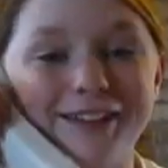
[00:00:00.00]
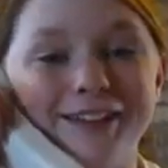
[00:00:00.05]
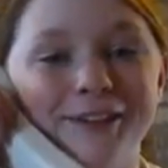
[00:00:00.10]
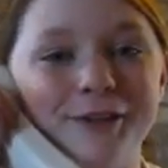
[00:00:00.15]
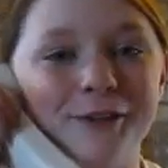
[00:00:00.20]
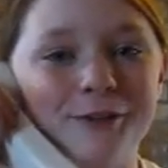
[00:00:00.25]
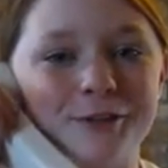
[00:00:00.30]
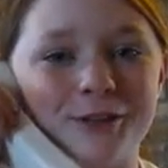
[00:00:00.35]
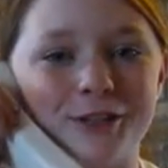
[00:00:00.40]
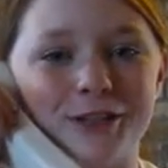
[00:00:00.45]

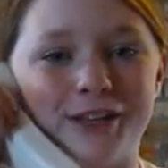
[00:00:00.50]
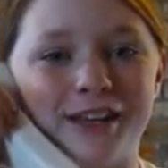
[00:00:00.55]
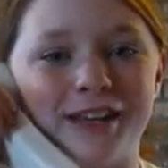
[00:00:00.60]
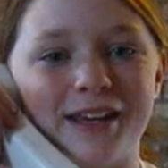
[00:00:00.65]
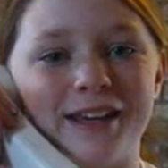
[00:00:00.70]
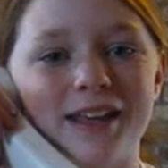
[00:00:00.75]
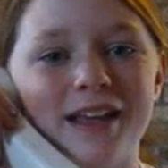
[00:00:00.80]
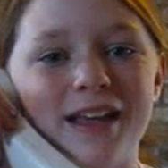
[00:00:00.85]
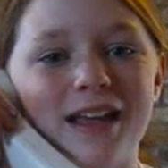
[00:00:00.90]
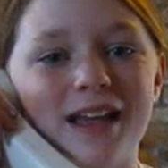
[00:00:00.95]

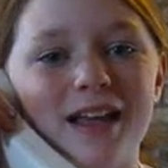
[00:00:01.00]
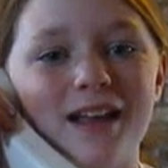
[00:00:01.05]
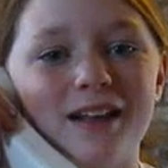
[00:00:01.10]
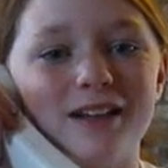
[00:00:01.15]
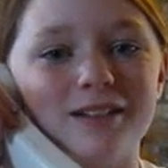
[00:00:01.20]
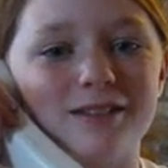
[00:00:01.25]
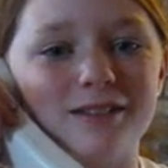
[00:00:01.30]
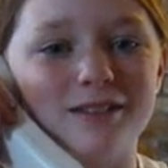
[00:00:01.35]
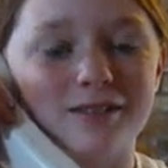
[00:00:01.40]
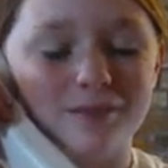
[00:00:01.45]
Usually,
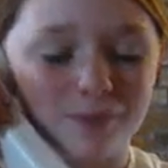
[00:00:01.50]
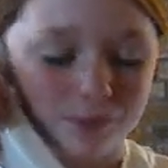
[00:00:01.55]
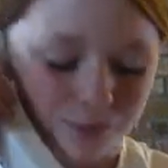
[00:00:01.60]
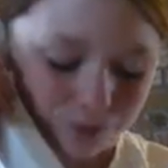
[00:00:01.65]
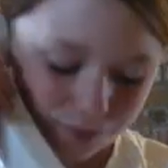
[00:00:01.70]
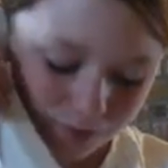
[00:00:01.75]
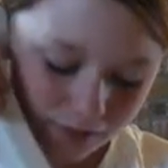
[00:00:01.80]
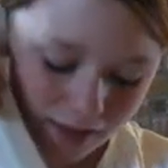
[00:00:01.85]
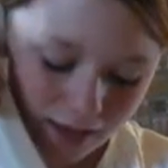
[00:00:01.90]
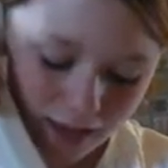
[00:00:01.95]

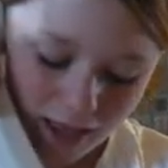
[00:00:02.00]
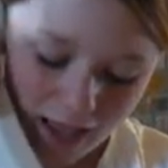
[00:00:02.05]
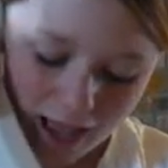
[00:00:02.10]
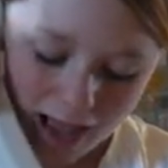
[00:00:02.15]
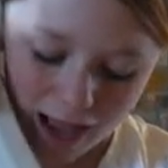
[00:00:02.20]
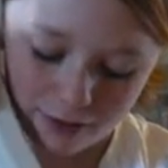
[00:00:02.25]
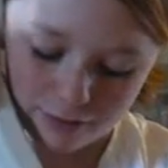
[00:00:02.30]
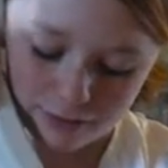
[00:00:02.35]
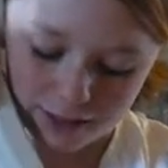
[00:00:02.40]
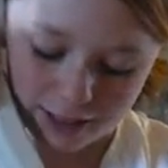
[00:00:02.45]

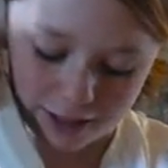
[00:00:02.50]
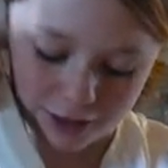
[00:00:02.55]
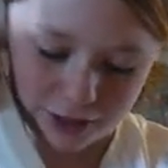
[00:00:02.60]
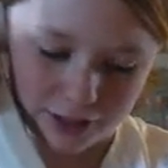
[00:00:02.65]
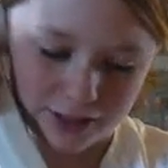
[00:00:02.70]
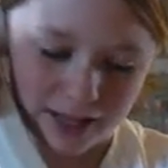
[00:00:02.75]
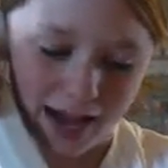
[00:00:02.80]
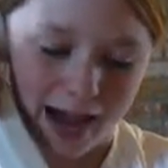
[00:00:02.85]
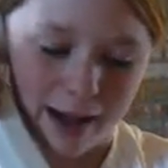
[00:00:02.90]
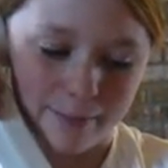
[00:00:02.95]

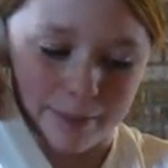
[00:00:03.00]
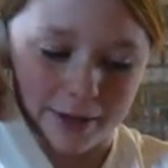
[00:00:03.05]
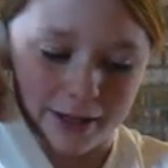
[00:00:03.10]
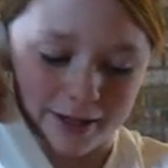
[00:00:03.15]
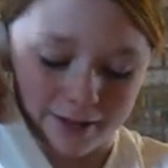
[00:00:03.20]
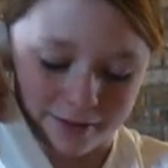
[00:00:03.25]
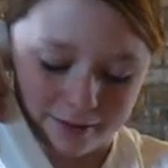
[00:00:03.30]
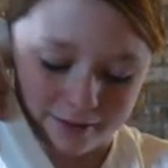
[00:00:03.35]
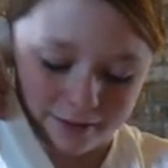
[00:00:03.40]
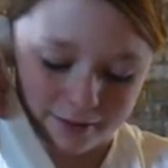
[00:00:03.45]
avalanches
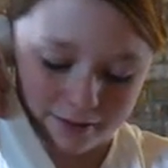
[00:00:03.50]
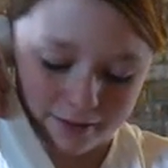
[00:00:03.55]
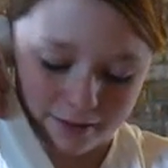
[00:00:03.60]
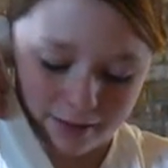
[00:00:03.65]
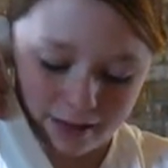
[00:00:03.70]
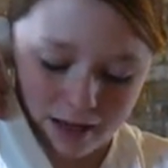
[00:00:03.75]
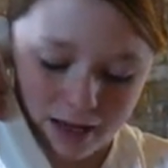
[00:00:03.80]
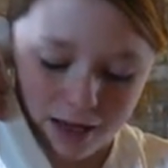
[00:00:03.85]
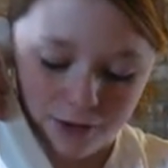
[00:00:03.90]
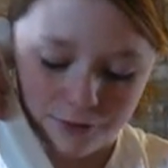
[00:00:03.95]
happen
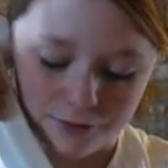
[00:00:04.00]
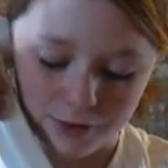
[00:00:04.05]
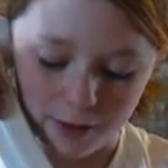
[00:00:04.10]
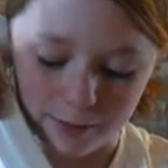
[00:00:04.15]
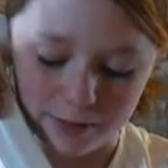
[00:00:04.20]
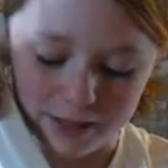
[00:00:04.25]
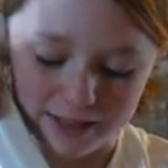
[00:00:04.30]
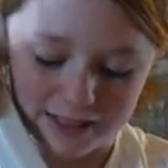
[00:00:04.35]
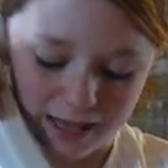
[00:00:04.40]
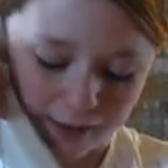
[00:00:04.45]

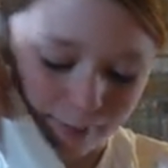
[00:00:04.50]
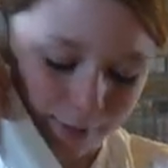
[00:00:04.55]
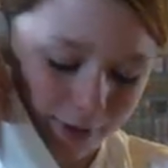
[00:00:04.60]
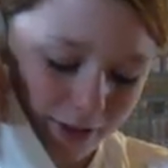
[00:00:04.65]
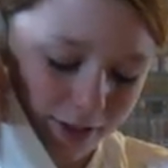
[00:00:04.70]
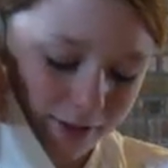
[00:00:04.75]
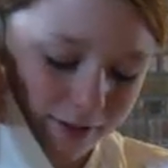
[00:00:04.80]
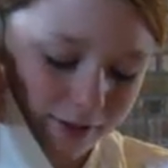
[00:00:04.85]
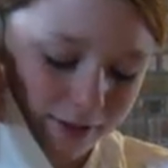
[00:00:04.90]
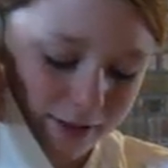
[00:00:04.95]
from
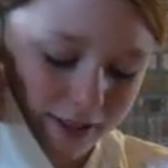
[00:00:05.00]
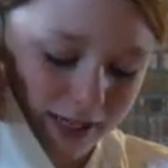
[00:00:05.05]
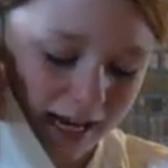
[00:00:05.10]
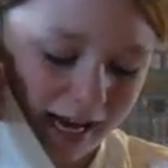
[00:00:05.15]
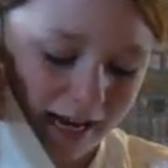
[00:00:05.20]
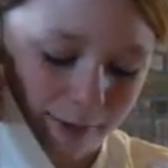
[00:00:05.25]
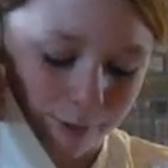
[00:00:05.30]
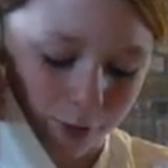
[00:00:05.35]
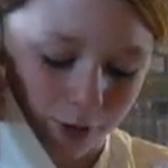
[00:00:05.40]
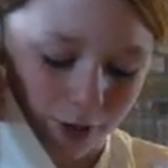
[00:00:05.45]
December to
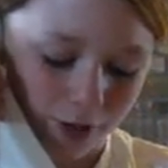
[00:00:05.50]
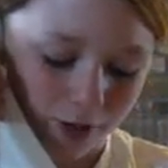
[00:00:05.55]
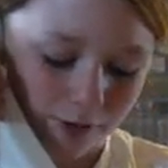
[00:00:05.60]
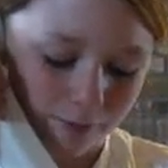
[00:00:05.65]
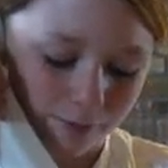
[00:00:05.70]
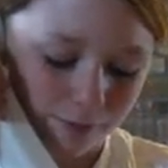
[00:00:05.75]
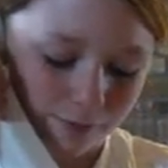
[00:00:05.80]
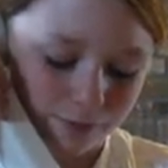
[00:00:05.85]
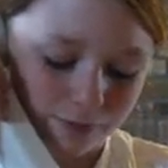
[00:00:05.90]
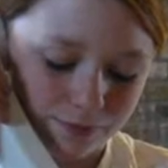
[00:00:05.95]
April,
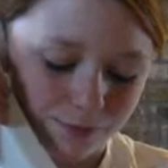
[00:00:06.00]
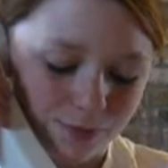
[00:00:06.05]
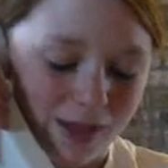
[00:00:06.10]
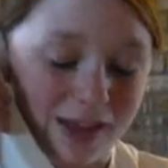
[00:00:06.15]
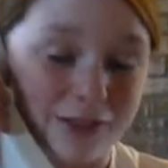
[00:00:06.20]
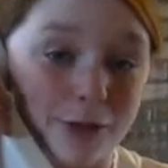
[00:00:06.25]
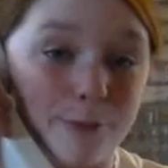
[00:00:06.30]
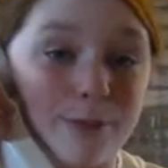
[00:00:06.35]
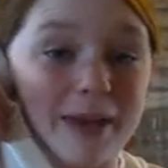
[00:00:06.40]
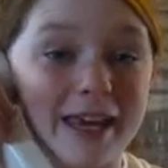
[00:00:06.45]

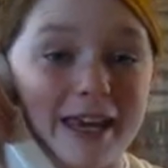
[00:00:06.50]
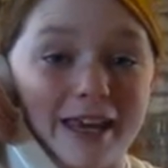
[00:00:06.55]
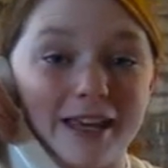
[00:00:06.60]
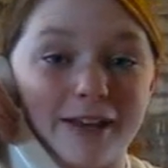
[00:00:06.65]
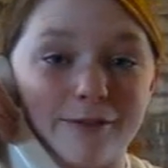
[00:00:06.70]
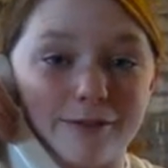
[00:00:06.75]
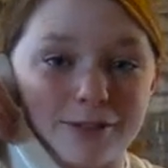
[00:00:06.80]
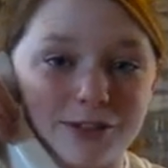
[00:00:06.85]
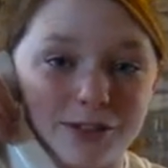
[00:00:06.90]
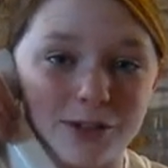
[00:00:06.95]
at the peak
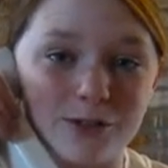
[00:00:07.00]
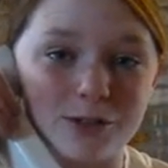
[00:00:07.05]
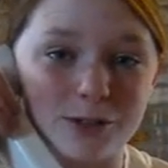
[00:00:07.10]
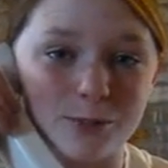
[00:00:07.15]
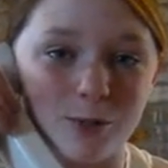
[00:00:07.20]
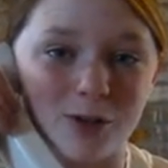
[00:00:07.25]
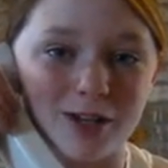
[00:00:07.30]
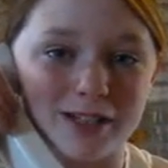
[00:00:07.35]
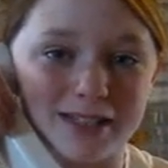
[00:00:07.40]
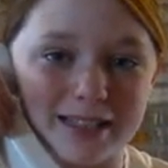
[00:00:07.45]
of snow
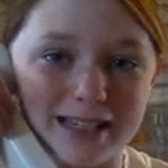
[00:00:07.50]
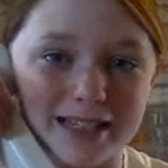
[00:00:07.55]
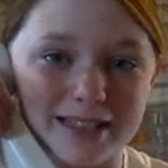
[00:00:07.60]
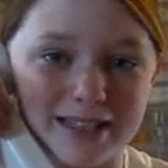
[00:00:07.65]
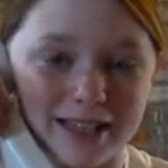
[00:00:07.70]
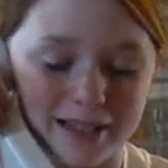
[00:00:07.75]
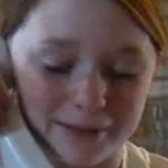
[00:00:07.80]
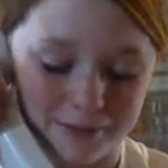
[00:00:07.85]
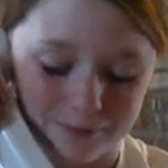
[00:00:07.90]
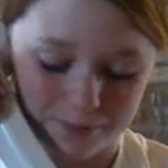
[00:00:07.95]
sport
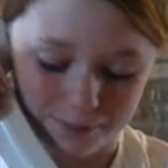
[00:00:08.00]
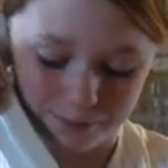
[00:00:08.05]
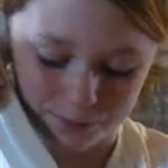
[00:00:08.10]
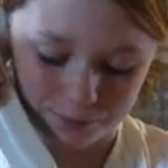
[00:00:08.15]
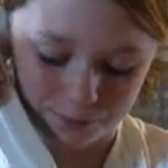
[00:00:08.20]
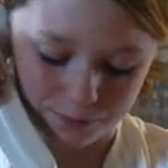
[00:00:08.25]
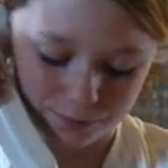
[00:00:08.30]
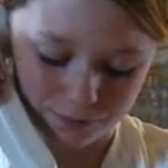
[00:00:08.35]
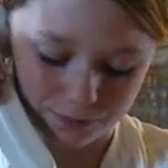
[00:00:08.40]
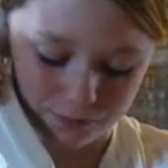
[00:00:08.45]
season.
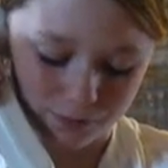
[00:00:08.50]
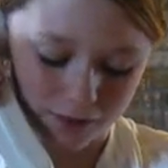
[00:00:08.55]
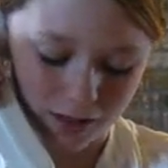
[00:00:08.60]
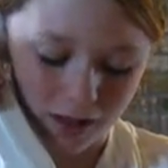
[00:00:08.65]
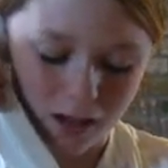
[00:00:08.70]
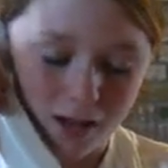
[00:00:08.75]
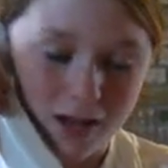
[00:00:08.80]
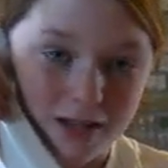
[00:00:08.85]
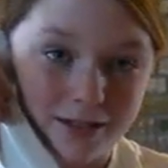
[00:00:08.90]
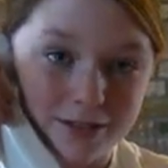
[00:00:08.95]

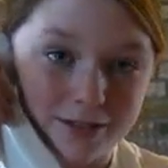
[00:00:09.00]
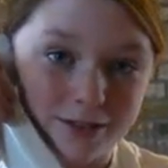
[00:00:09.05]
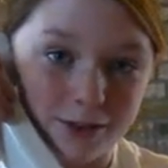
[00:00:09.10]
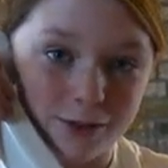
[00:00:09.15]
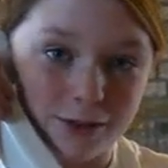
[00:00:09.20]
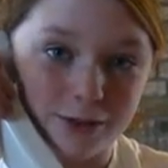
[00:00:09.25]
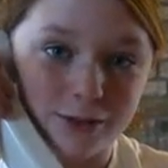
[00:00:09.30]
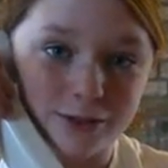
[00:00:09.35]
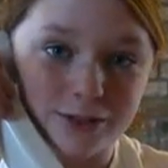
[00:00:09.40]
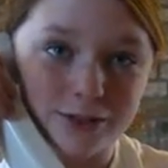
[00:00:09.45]
So
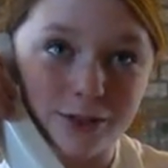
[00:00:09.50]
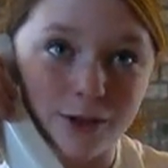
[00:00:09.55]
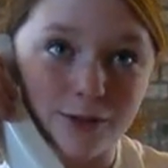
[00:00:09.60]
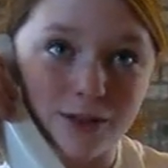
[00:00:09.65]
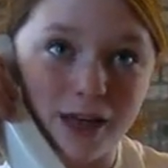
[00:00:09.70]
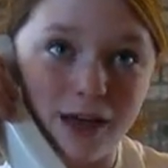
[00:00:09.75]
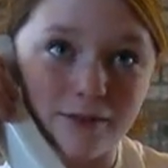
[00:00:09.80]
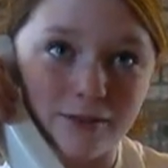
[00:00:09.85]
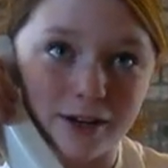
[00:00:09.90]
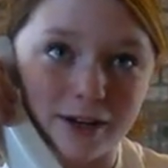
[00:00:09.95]
you snow
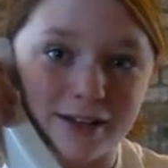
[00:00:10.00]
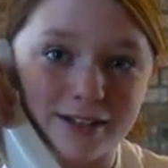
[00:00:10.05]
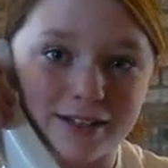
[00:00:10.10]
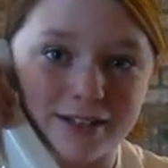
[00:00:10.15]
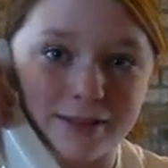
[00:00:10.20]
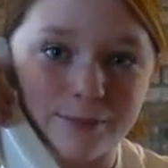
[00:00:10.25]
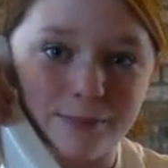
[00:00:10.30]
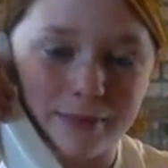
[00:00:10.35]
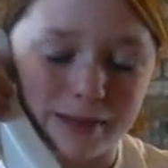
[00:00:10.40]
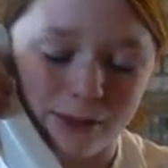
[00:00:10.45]
lovers,
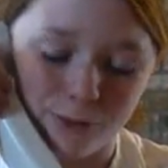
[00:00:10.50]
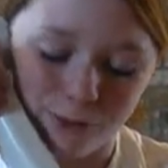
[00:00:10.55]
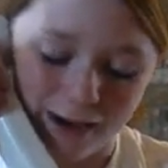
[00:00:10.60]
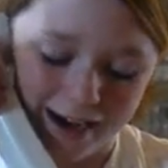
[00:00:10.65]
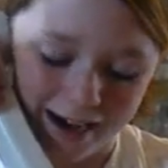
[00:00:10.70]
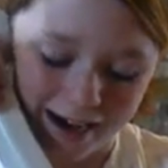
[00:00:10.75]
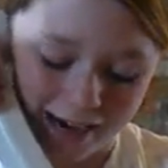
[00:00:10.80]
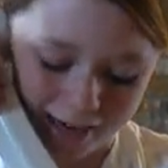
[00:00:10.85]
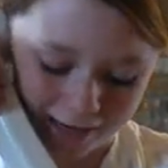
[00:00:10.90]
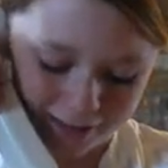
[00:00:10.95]

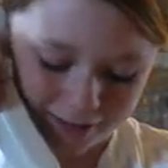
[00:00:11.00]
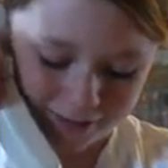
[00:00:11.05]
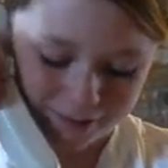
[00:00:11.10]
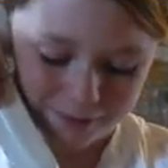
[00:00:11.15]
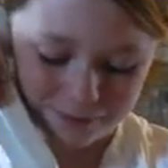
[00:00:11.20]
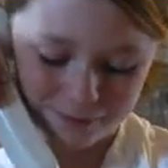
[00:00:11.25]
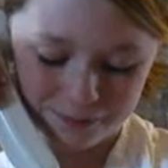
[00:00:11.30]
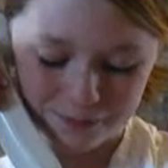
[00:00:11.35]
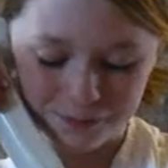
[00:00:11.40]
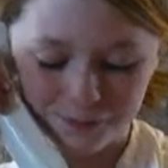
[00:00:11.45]
beware.
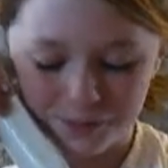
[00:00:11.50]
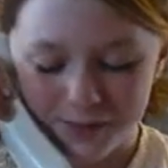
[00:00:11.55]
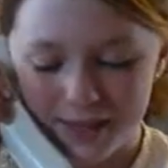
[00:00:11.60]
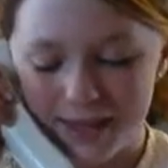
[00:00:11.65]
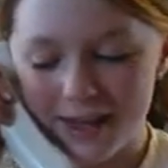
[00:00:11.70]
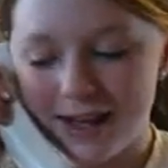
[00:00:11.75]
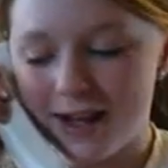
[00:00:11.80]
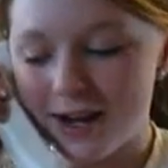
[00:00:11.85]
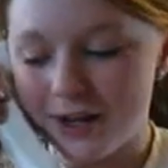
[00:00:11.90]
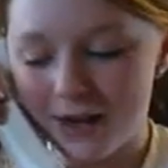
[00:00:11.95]

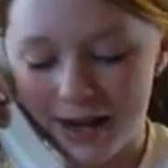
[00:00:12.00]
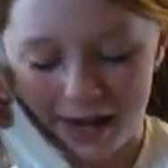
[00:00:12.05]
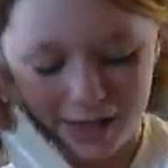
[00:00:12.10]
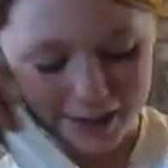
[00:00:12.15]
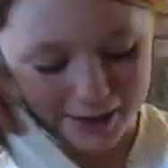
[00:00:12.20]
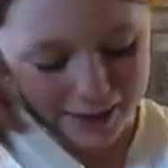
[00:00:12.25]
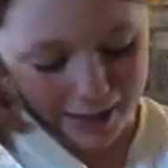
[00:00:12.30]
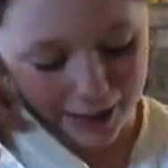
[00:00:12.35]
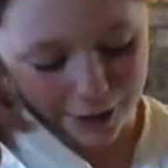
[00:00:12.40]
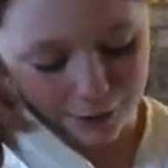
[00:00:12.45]

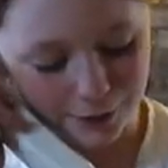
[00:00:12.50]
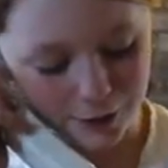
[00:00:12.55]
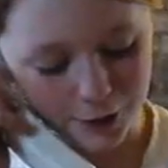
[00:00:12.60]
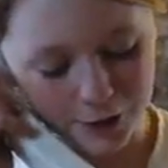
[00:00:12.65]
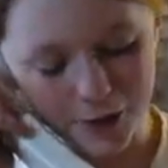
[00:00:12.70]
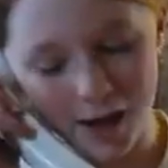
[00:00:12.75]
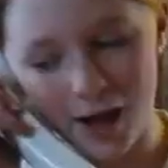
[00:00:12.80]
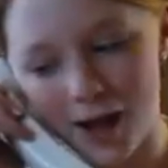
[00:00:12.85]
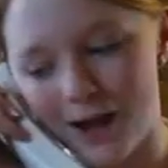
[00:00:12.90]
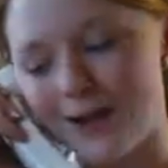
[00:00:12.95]
Alright, thank you for your
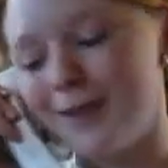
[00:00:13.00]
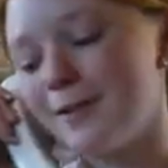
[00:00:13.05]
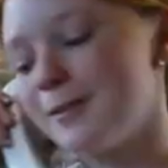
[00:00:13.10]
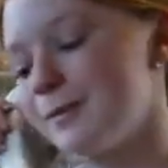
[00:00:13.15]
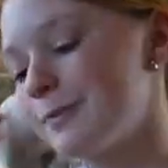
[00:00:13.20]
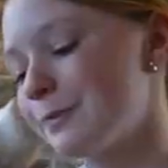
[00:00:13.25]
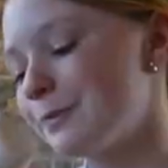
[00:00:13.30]
call.